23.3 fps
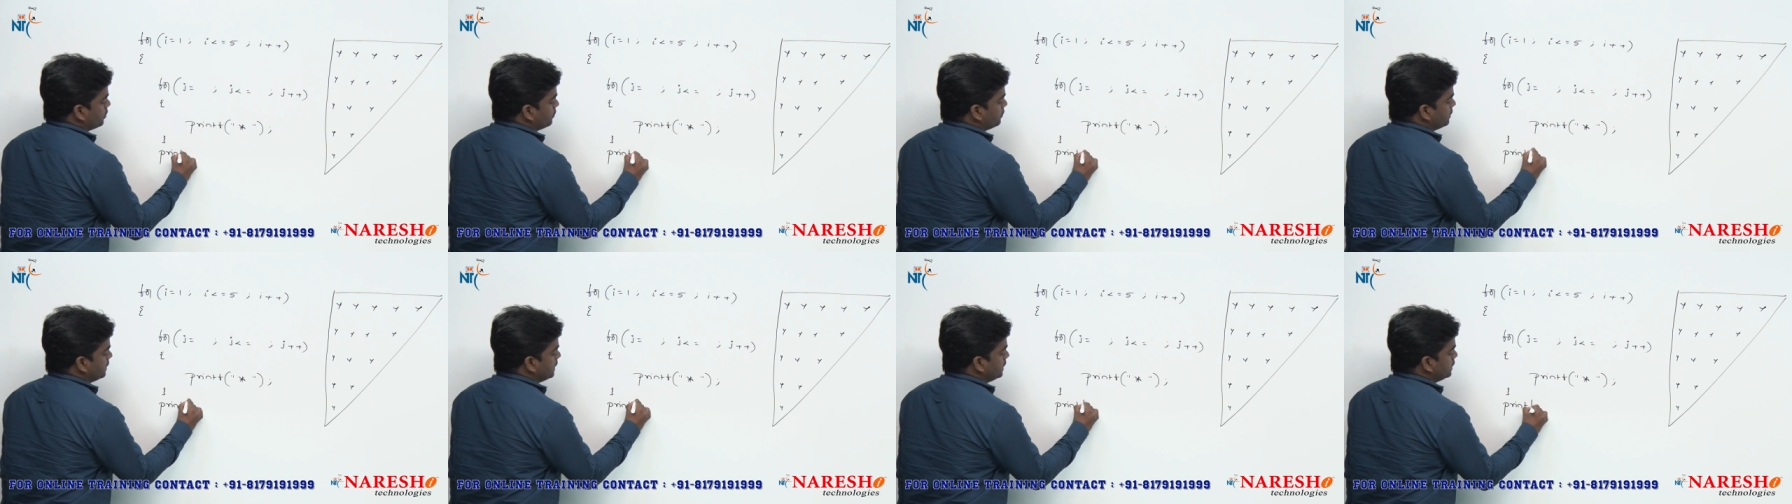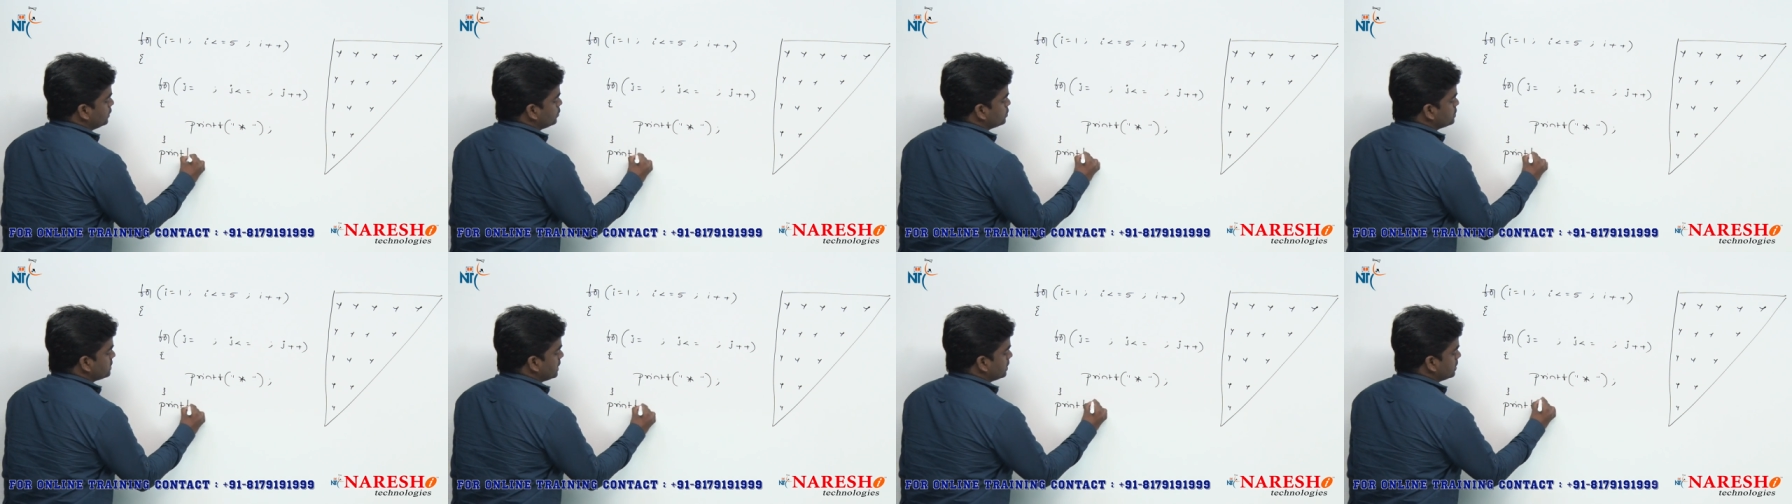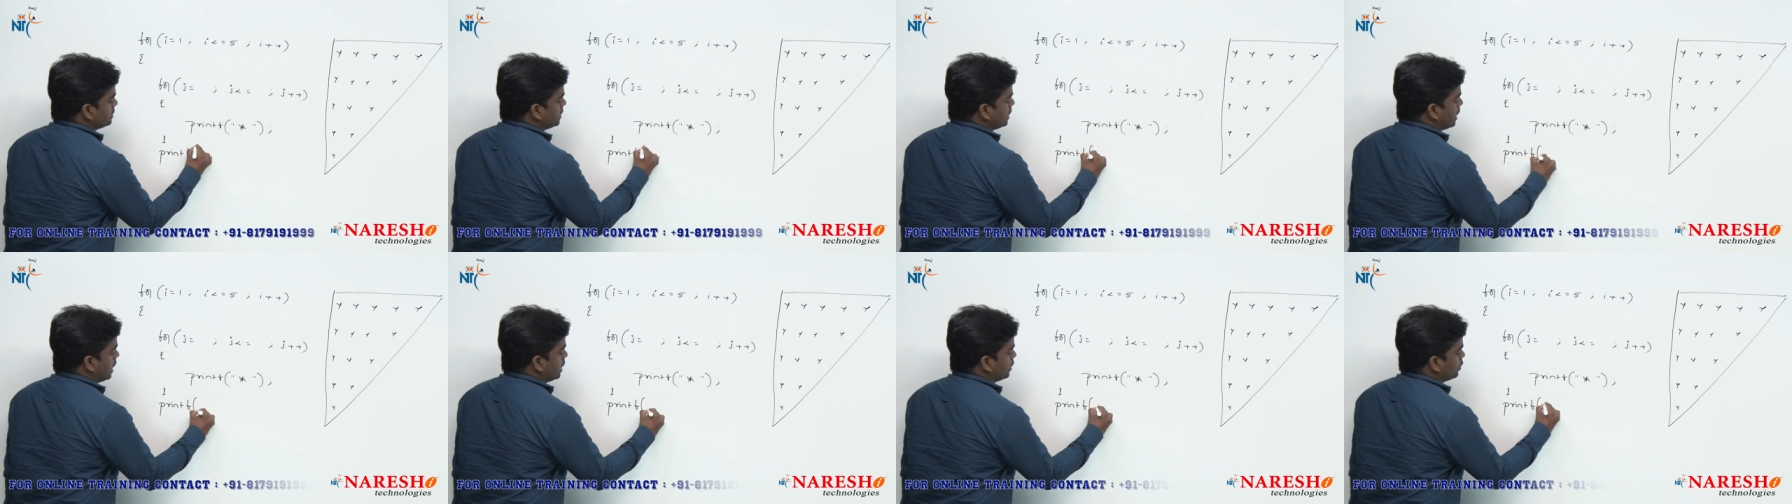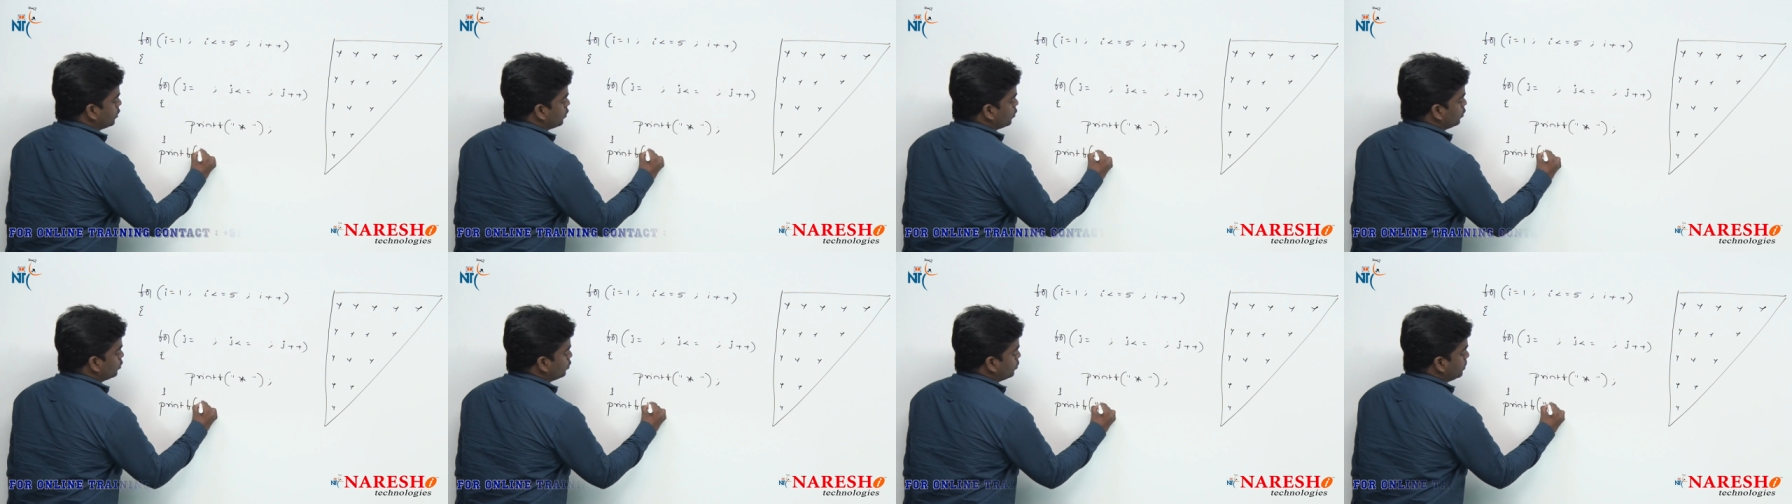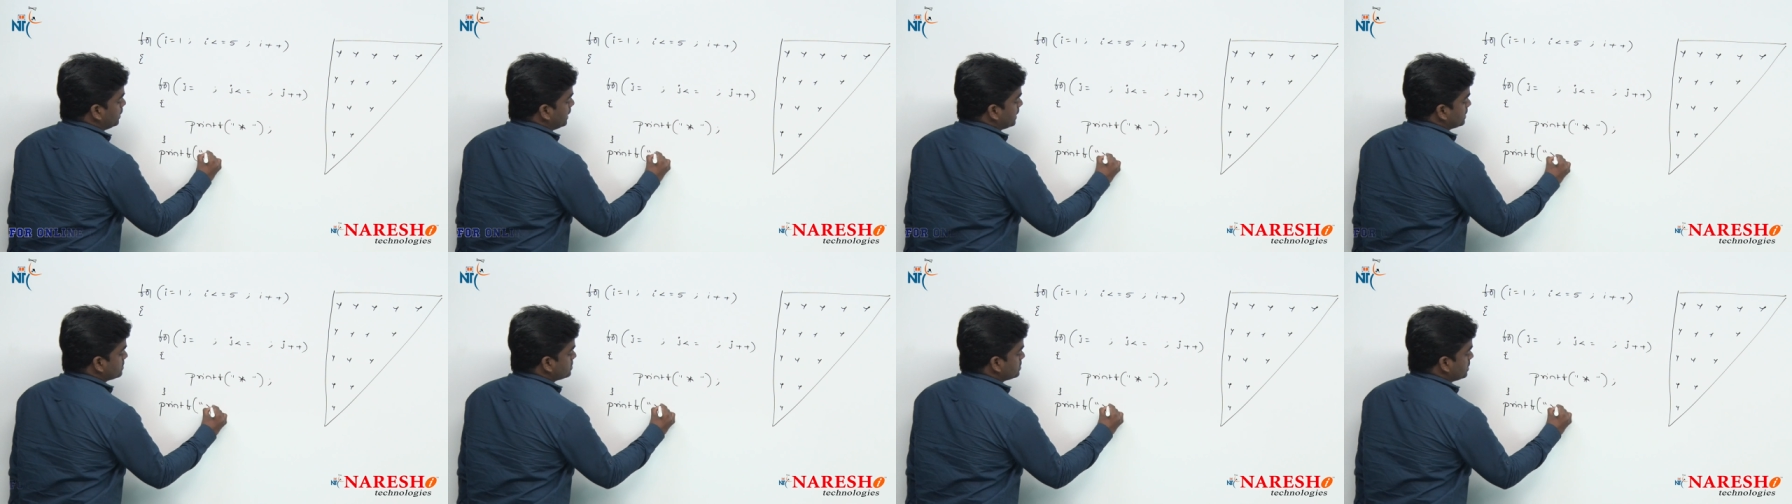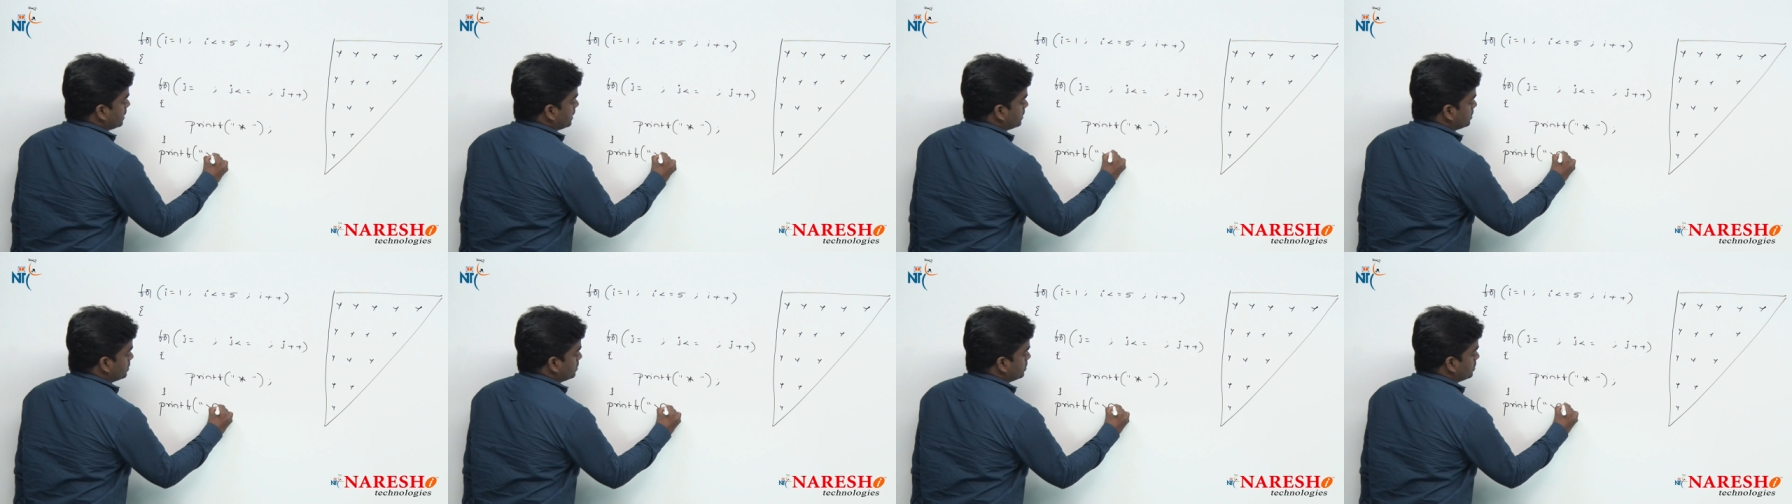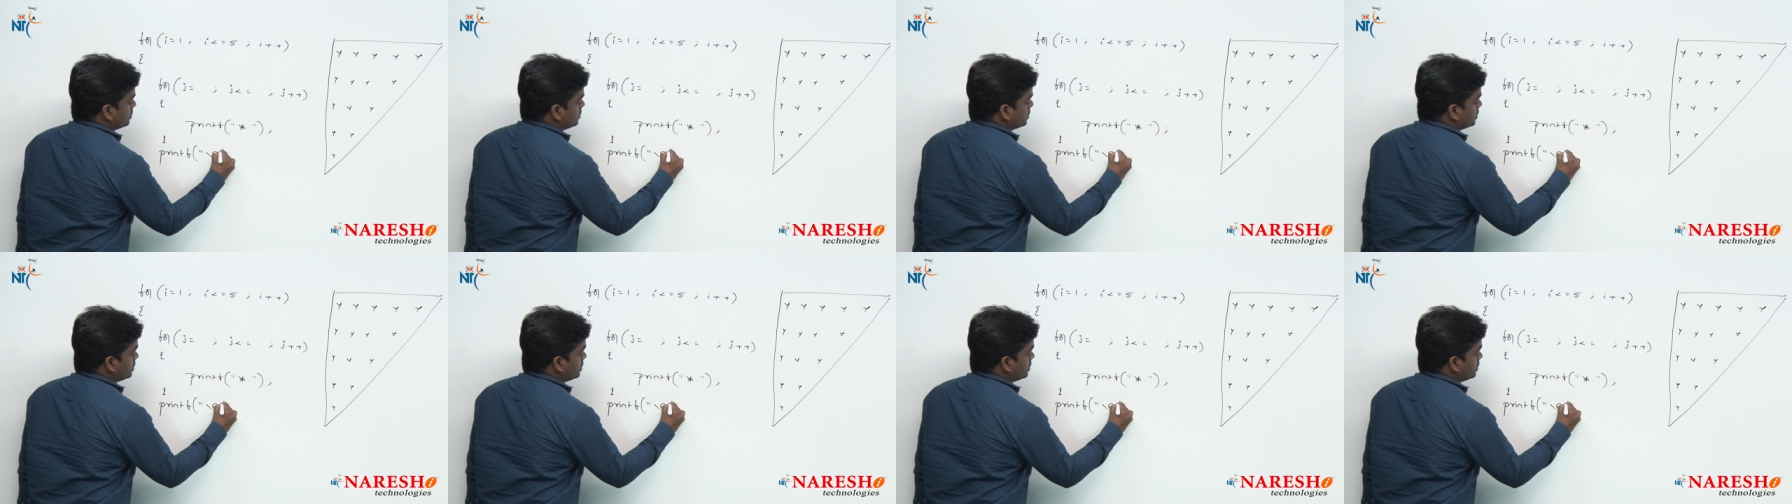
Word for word: we need to send the control to next line.